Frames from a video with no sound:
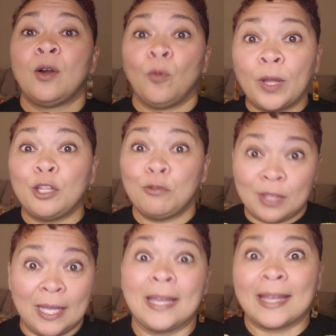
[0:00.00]
when you
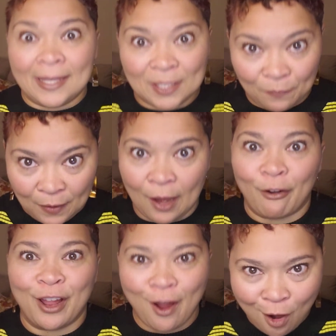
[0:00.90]
think it's
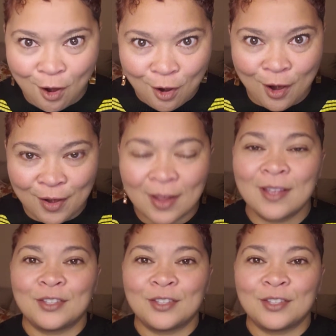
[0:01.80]
very hard.